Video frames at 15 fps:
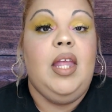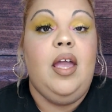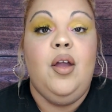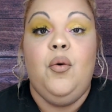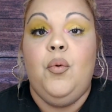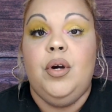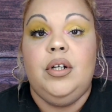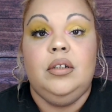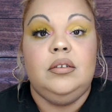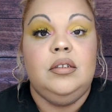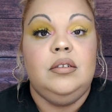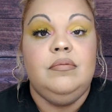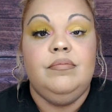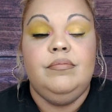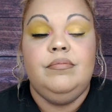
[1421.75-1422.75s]
It
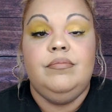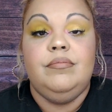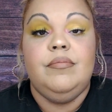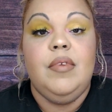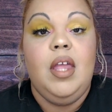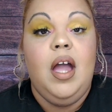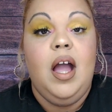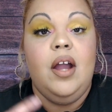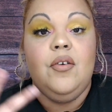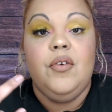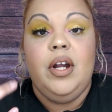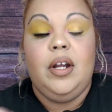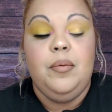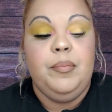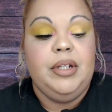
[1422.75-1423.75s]
worked. I
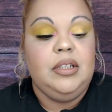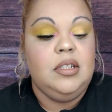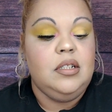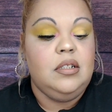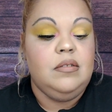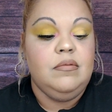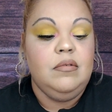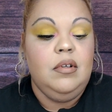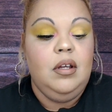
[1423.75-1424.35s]
recommend it.